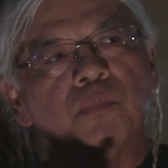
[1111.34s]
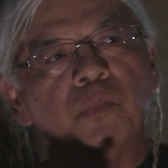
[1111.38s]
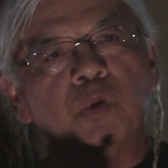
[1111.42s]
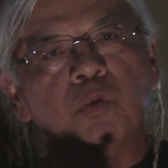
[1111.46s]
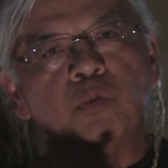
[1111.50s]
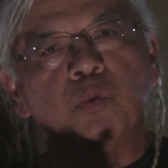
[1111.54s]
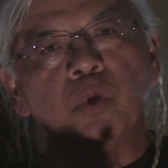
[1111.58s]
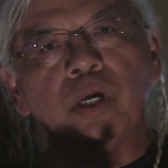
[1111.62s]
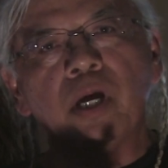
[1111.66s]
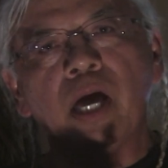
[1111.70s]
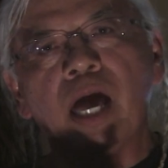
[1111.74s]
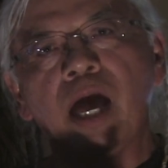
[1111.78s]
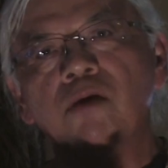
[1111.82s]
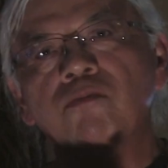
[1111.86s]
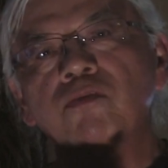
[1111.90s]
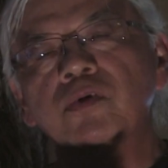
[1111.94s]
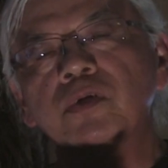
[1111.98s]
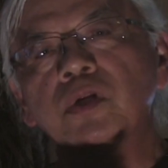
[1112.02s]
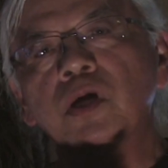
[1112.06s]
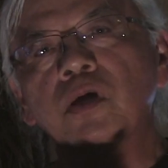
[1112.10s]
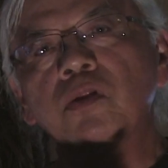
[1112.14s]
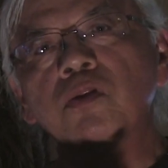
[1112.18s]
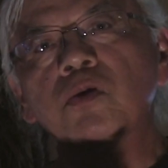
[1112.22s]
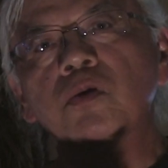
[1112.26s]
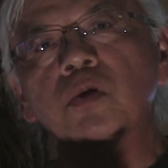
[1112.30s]
we have
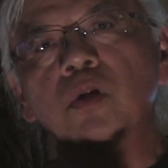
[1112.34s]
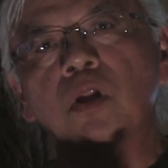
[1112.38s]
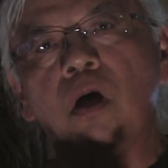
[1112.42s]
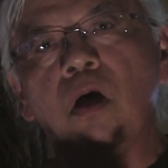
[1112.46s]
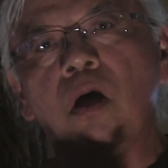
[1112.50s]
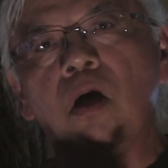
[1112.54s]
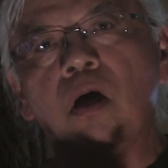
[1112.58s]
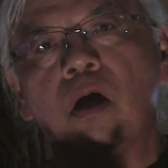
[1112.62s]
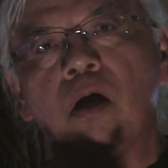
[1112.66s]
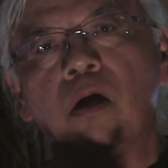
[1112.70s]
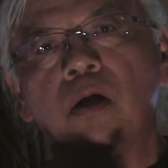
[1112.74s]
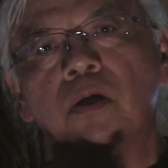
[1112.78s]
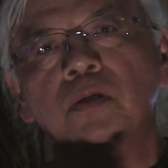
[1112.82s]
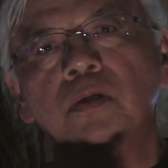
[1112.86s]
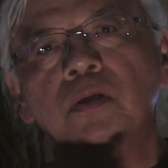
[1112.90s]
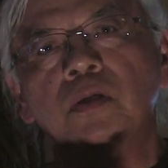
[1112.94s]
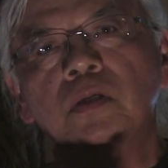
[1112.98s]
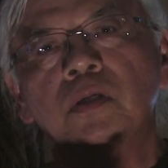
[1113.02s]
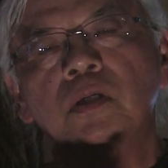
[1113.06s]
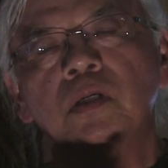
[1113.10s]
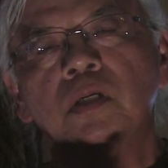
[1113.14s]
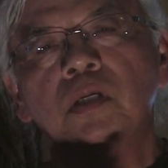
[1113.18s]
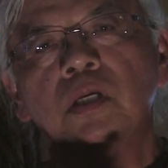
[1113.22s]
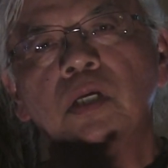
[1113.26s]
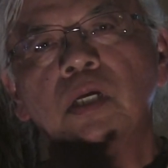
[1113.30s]
another law,
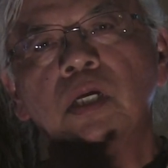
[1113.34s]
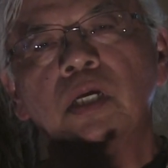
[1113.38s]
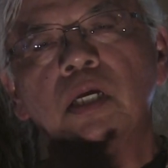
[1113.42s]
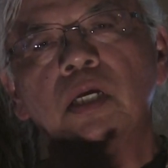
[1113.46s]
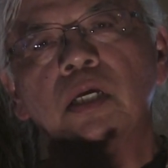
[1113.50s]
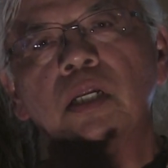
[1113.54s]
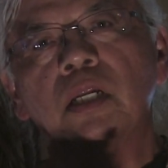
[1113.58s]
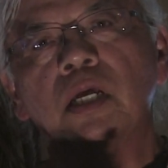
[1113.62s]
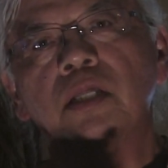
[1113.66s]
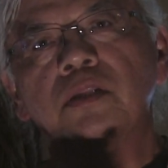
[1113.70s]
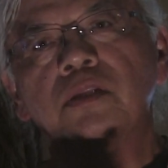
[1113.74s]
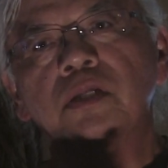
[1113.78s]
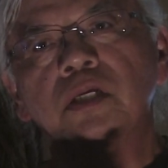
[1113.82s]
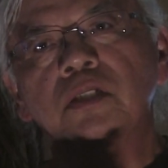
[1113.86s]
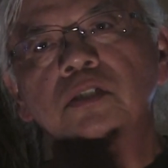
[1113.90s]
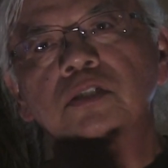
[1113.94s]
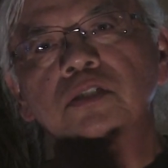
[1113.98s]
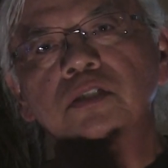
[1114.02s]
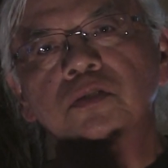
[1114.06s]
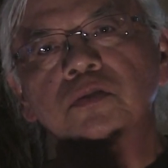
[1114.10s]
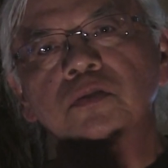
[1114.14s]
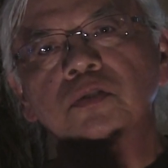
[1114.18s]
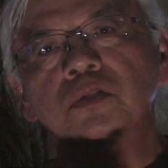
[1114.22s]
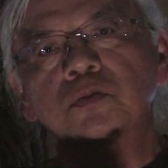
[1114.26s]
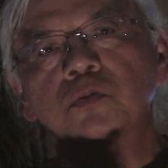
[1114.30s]
and I think
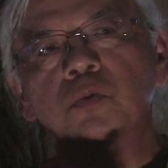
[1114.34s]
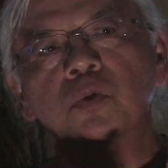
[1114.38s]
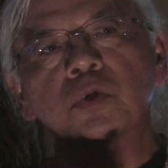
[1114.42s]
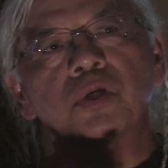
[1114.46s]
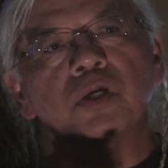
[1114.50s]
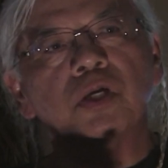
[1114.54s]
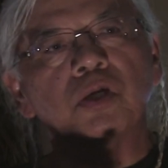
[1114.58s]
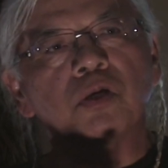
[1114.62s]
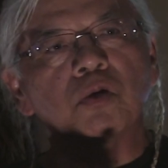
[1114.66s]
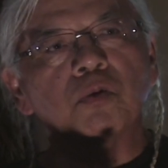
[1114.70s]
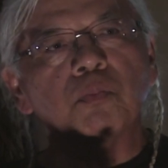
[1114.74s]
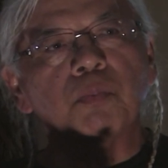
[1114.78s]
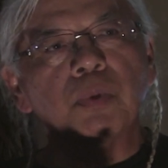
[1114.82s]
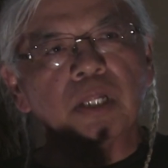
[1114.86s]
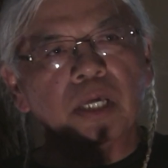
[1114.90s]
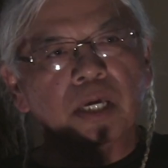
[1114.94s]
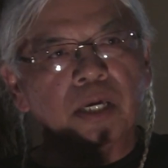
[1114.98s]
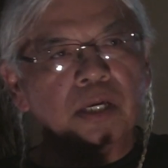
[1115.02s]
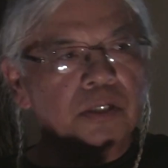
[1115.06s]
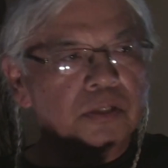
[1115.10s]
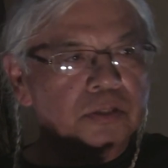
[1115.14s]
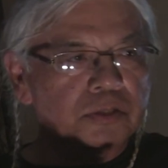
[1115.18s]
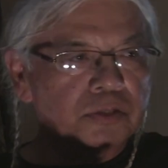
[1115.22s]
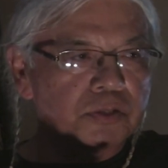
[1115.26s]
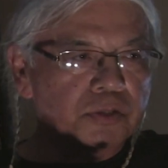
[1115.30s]
this is where it'll
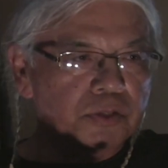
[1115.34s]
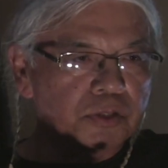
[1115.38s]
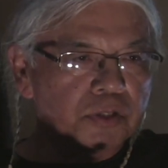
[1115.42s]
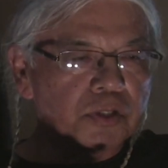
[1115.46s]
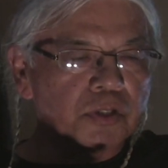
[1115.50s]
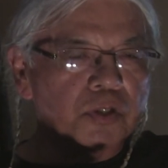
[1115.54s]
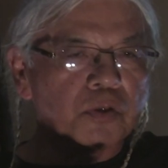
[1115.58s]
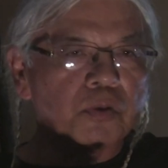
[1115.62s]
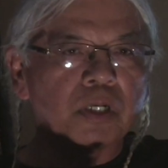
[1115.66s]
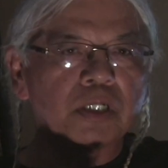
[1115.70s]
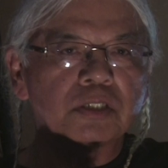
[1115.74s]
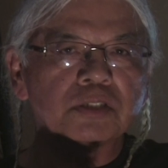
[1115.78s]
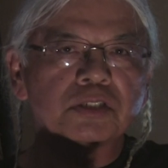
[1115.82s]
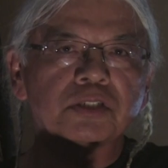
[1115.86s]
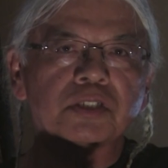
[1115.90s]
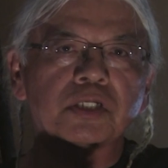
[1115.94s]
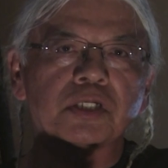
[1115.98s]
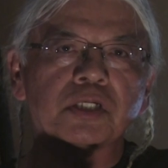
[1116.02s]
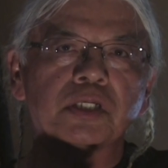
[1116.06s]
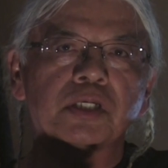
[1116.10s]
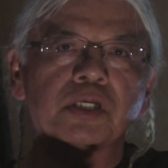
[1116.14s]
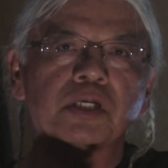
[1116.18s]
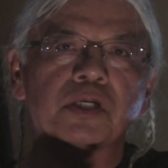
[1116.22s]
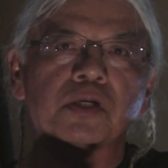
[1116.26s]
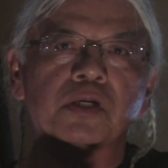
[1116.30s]
play into your
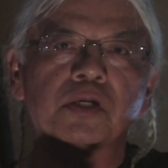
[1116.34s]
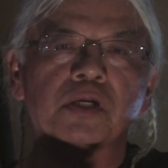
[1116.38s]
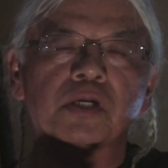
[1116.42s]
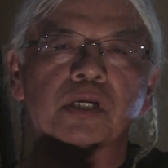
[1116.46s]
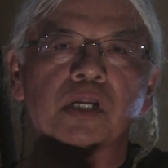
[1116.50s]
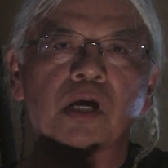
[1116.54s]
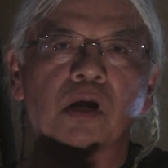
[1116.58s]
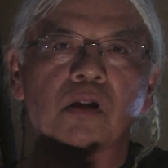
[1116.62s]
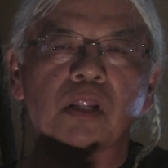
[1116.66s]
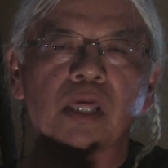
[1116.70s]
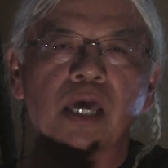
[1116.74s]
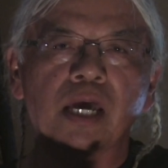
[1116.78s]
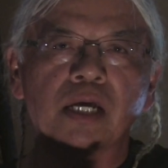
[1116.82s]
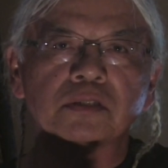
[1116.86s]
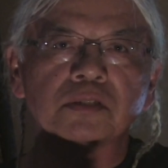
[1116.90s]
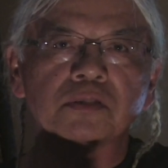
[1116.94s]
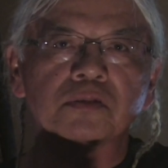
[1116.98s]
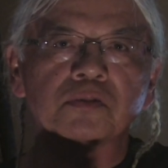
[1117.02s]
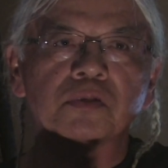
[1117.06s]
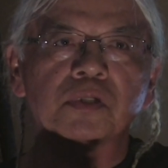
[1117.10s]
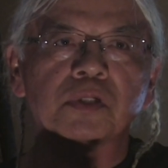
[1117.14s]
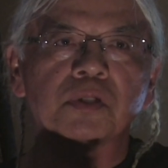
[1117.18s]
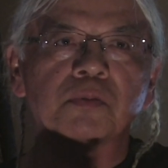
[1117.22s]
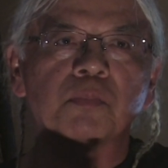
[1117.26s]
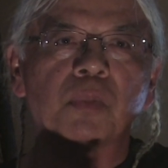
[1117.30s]
question here, and I'll
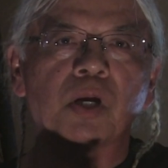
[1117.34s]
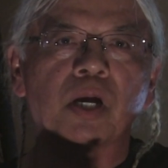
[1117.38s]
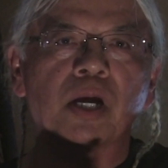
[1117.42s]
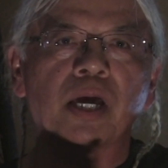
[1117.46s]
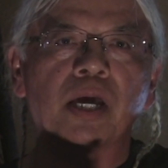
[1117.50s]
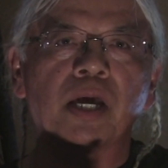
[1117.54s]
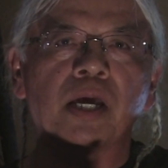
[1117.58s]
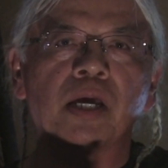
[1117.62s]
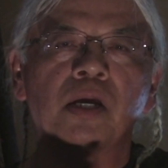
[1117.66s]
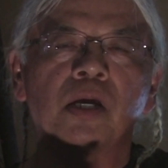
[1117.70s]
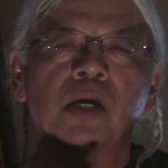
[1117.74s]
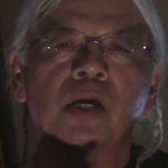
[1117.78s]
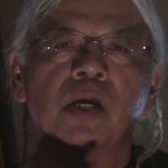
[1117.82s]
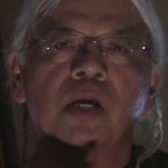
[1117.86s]
answer it by.